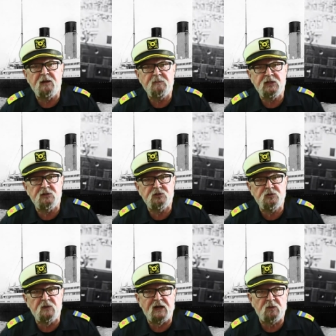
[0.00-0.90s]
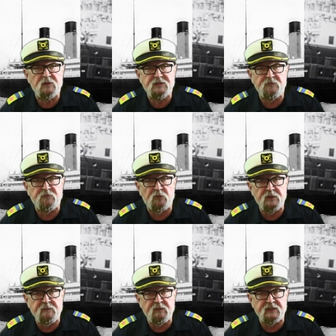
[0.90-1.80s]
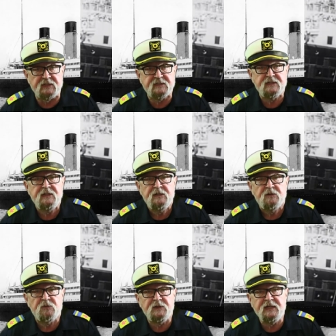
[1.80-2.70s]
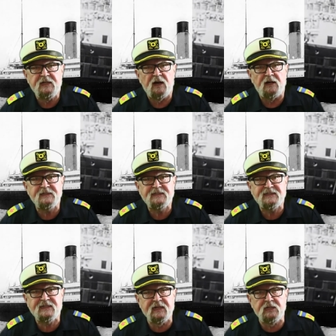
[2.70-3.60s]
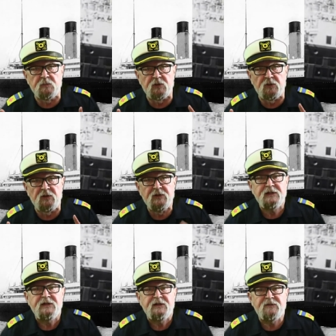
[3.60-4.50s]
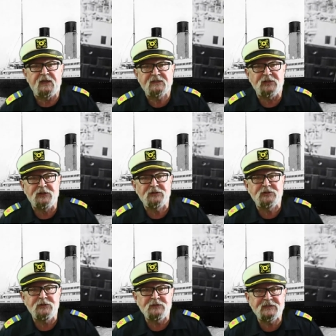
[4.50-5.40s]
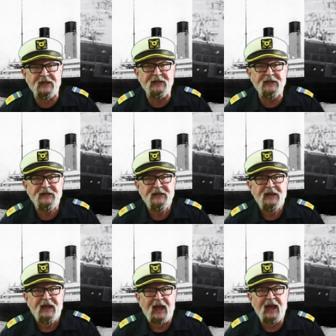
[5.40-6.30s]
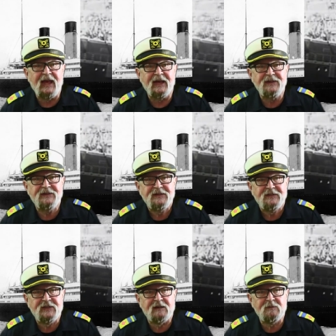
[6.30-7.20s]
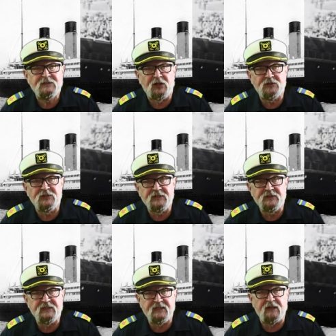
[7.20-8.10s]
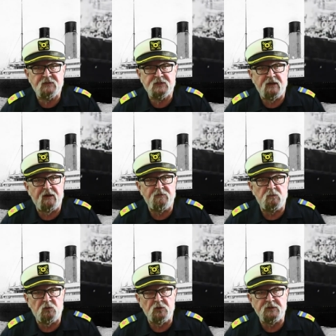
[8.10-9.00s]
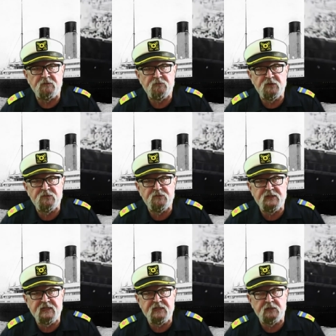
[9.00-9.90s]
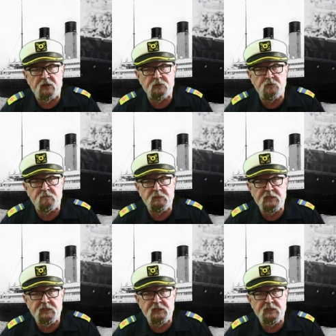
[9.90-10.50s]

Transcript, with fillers: a mere 2 hours and 40 minutes for the unsinkable vessel to sink, and that resulted in the deaths of more than 1,500